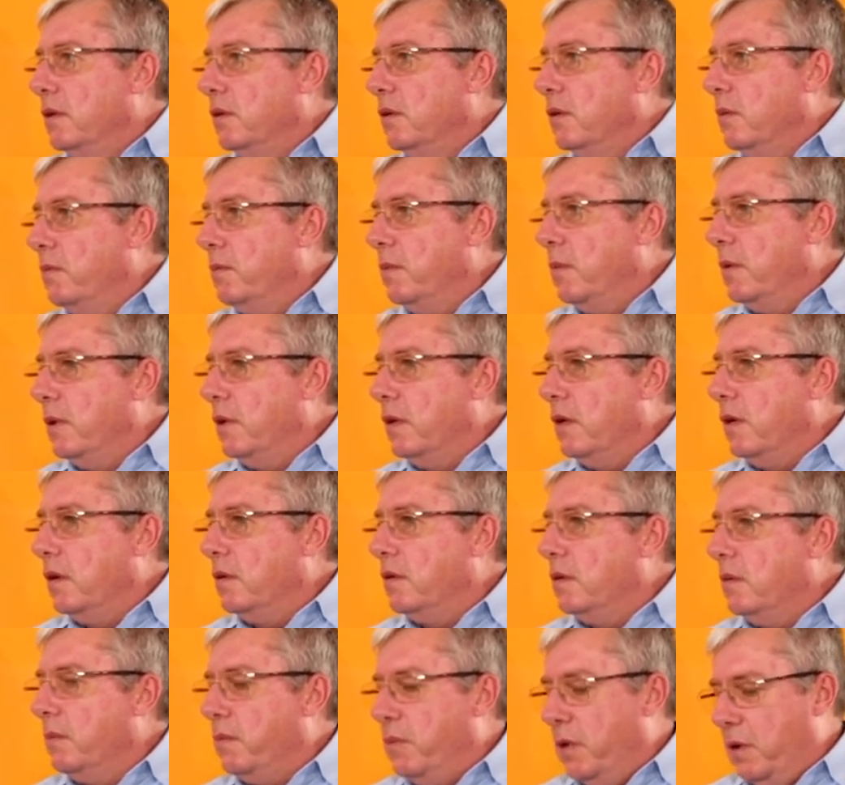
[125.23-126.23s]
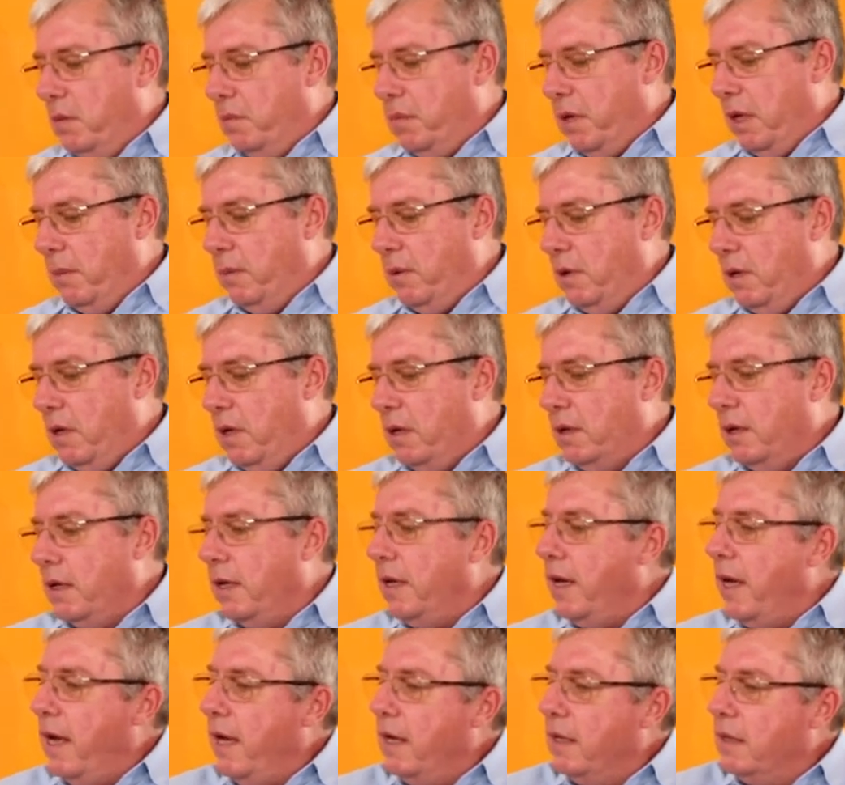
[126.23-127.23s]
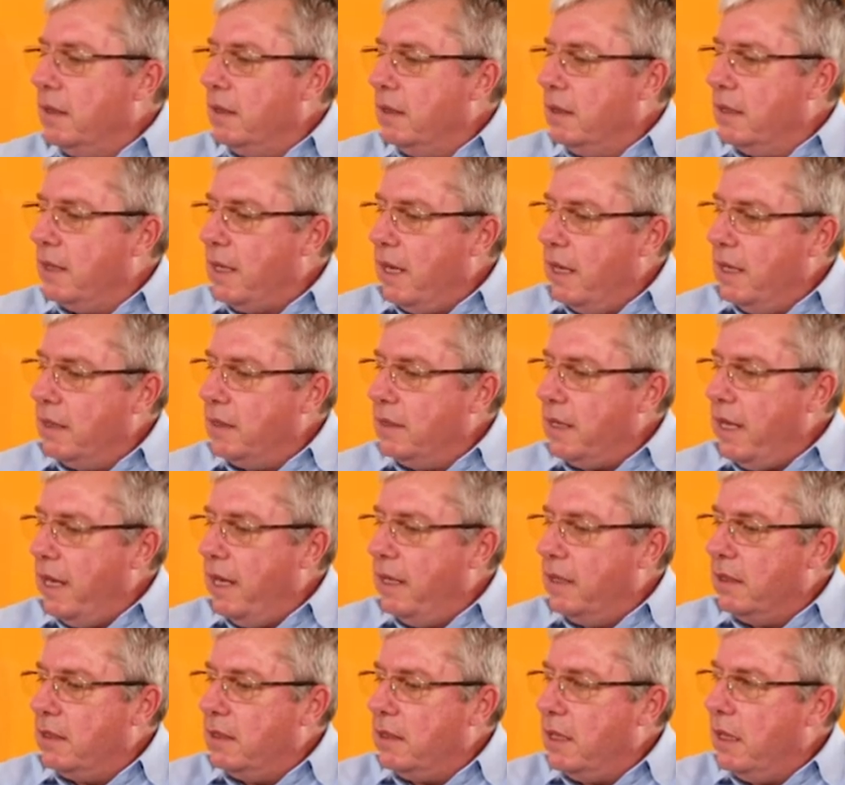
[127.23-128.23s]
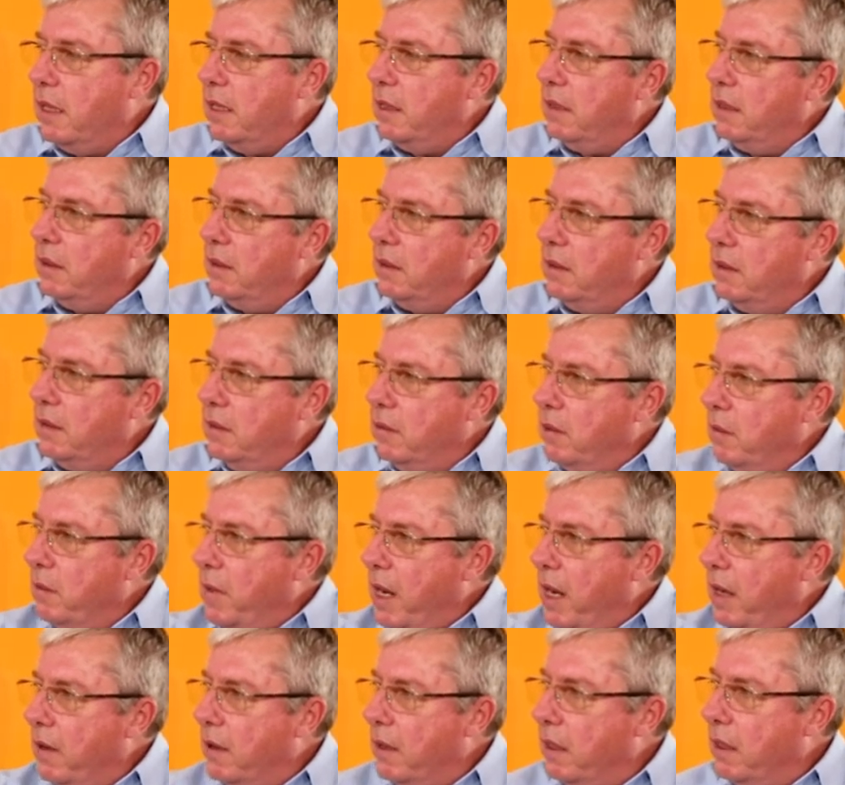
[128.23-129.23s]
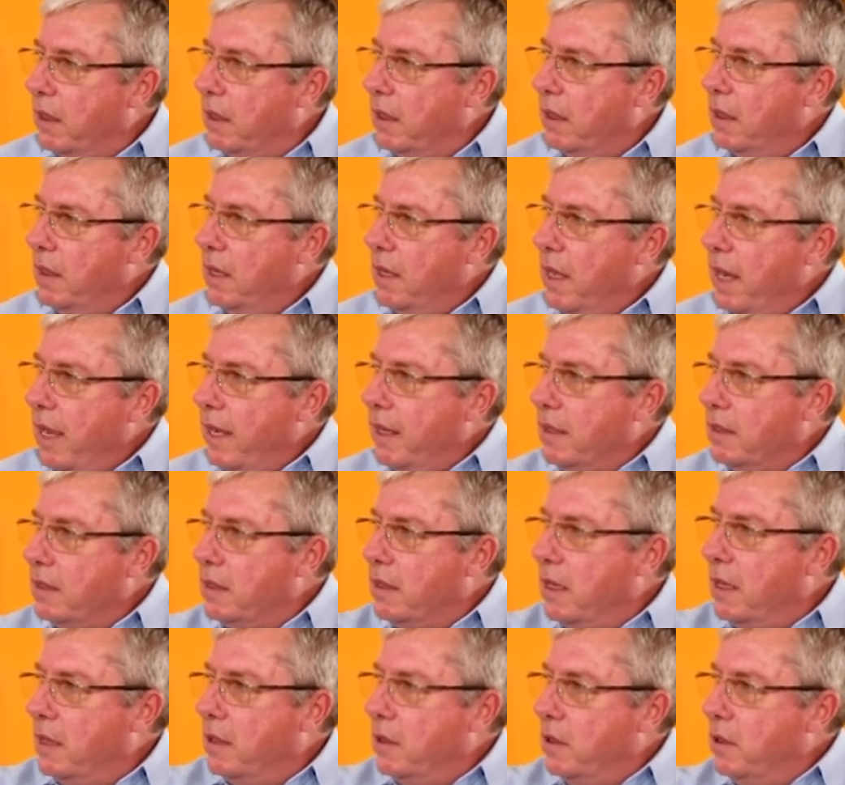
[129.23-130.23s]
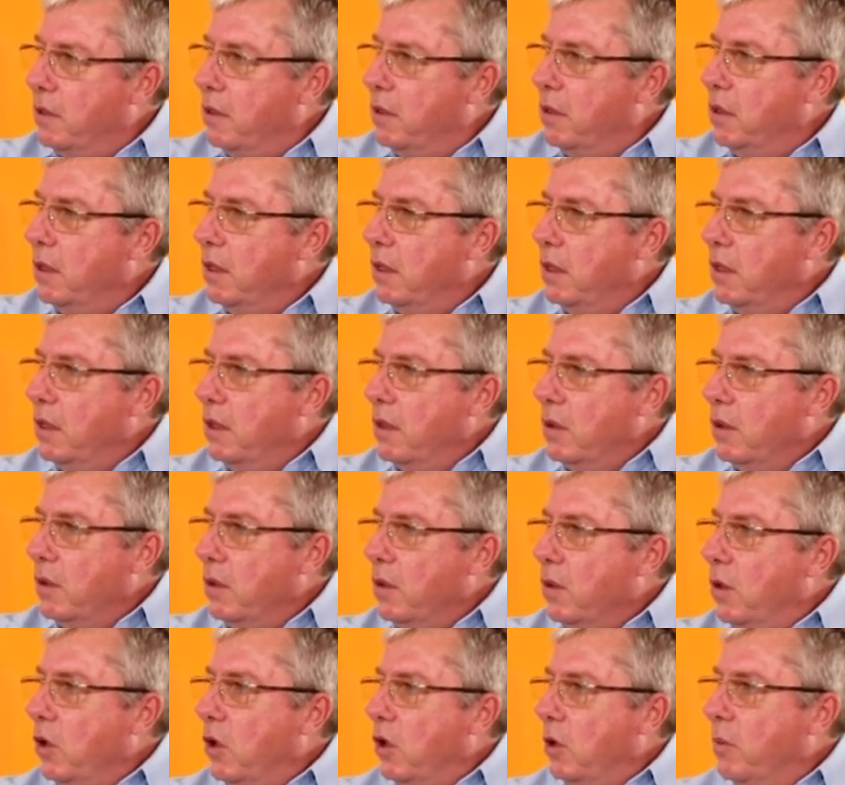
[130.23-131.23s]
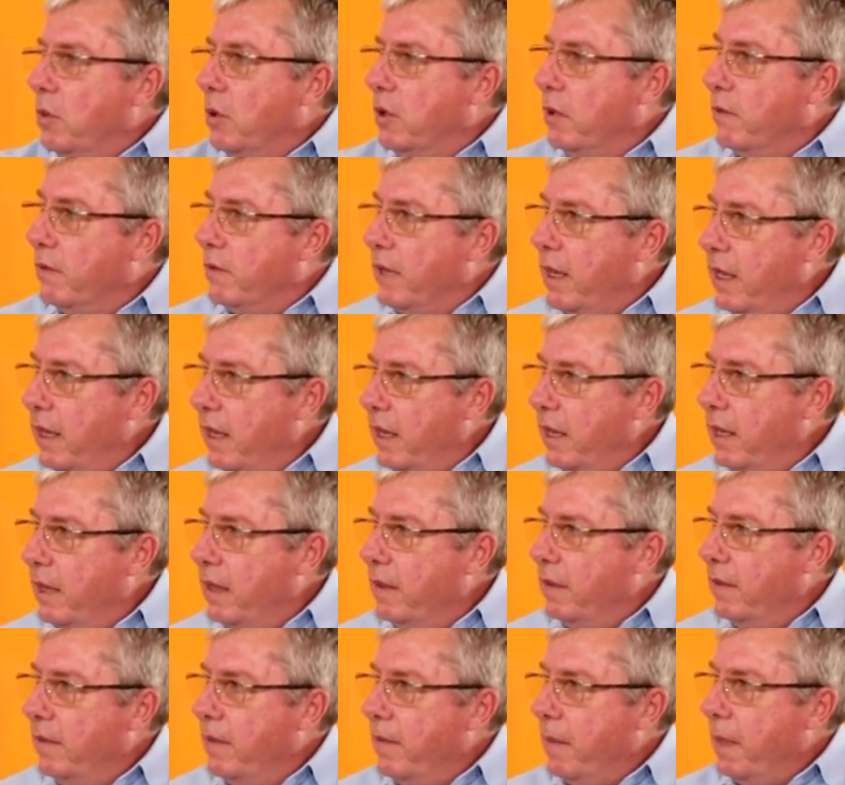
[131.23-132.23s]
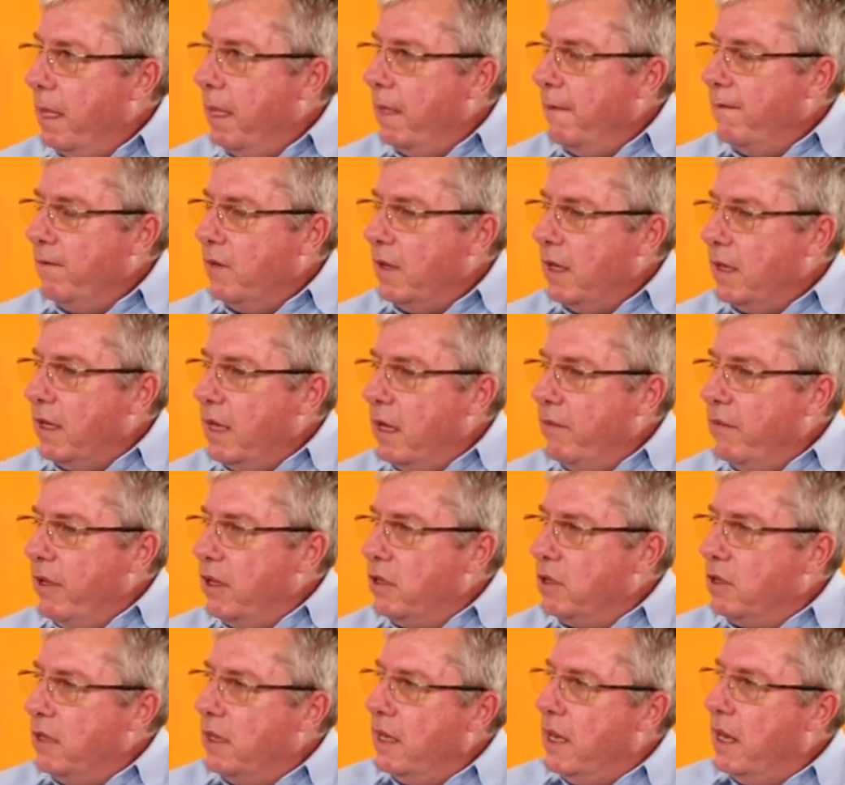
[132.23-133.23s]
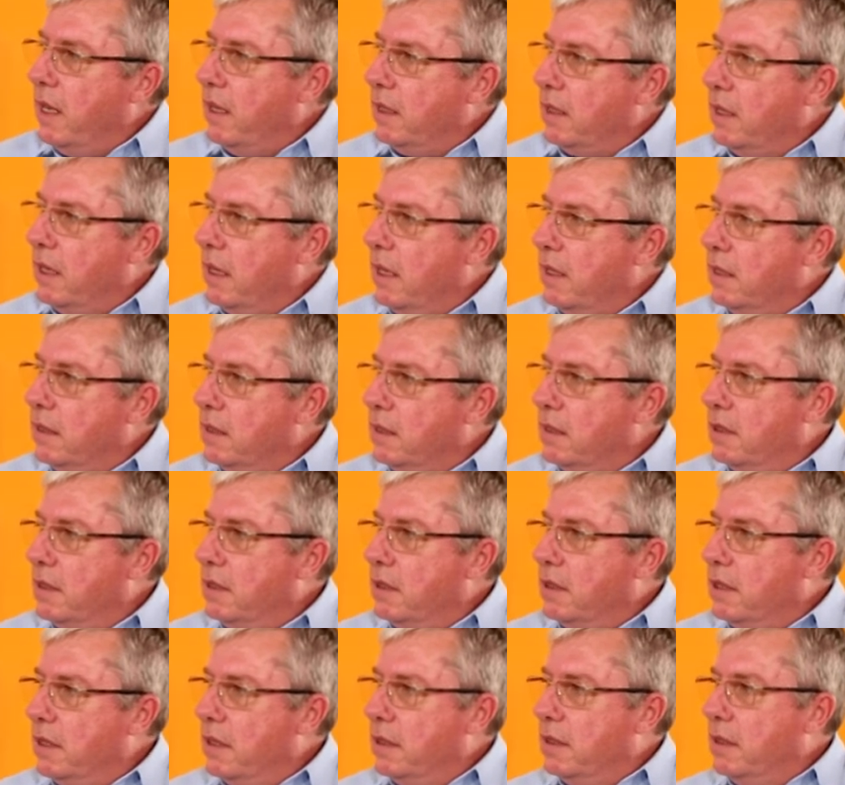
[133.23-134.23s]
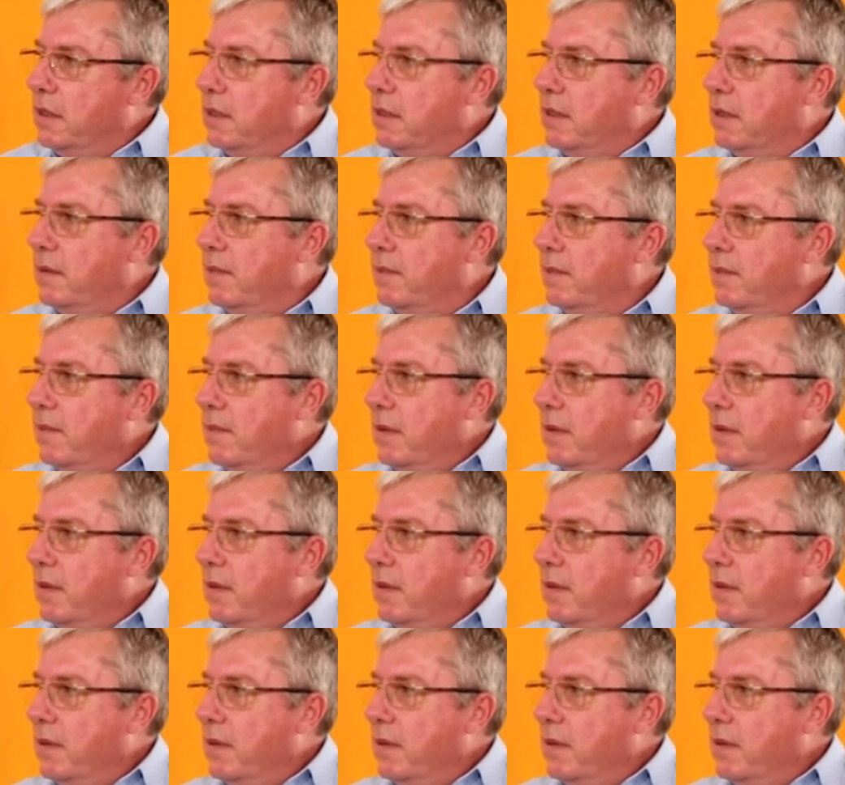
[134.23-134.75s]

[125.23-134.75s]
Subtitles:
To put people on the outcast outside your barrier, outside your orbit of care. And they eventually outcast Jesus.